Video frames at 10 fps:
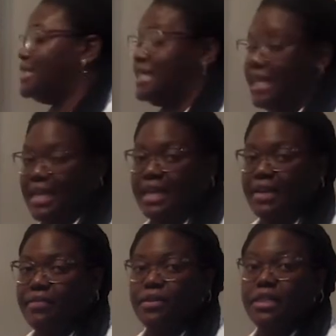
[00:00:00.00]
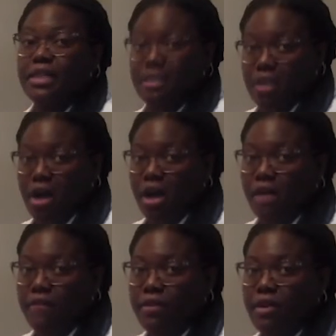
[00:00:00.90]
D for
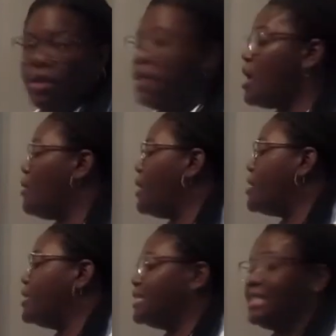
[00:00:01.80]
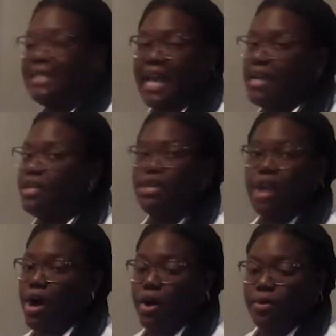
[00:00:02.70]
dissolve? Or are we going to say
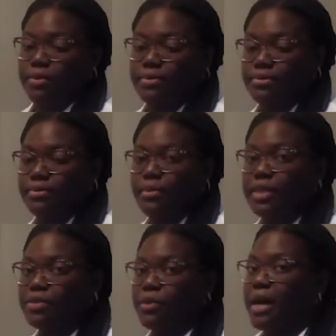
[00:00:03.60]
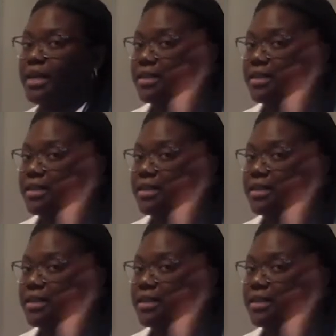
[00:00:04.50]
no? Which one?